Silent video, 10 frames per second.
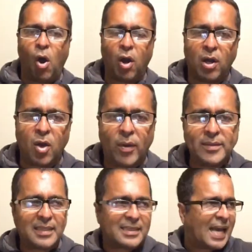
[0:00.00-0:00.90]
All you
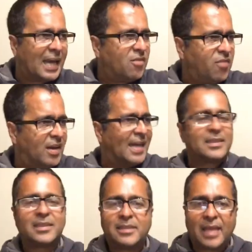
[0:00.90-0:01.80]
want is carnival,
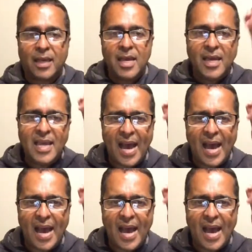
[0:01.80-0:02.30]
that stick.